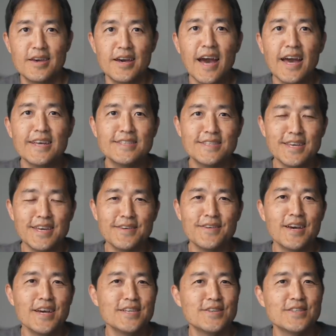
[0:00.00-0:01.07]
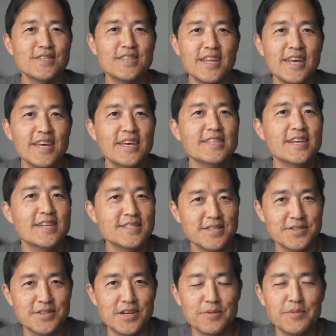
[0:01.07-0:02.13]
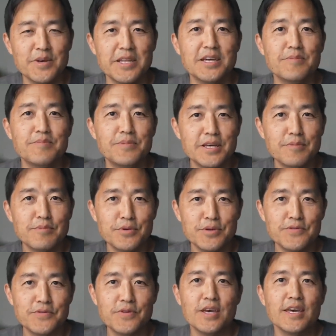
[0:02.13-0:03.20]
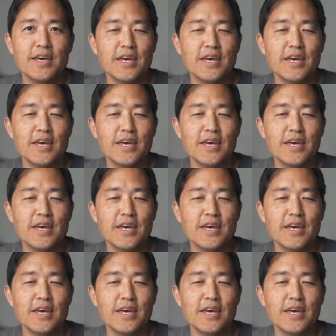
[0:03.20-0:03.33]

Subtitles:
Hi, it's Dave. So today, Tesla stock made a big move.